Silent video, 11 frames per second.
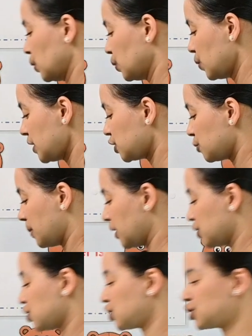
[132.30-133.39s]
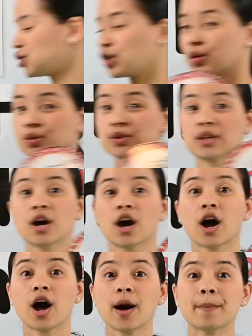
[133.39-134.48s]
Which picture shows
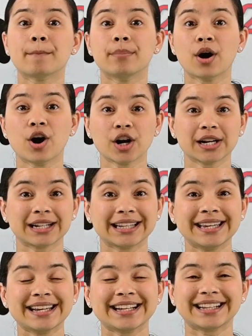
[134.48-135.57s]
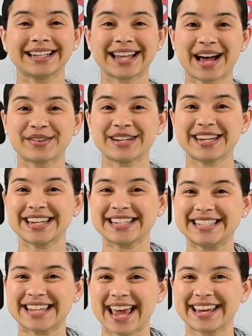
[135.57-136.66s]
a partly cloudy
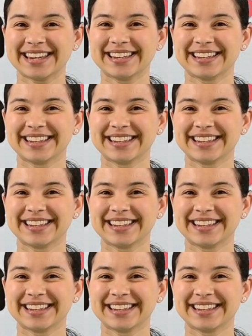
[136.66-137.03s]
day?